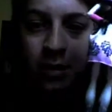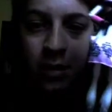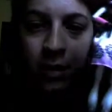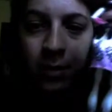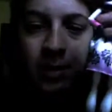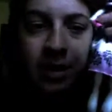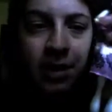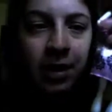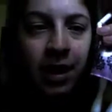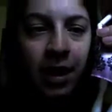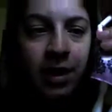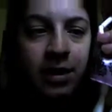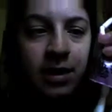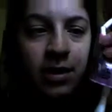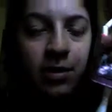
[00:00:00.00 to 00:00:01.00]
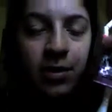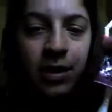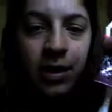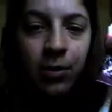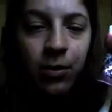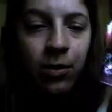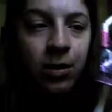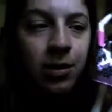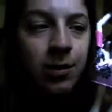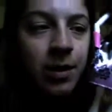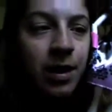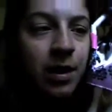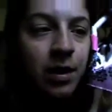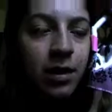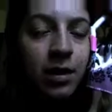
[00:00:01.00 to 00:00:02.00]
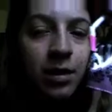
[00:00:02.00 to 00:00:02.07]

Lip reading: Arms and legs look really cool to me.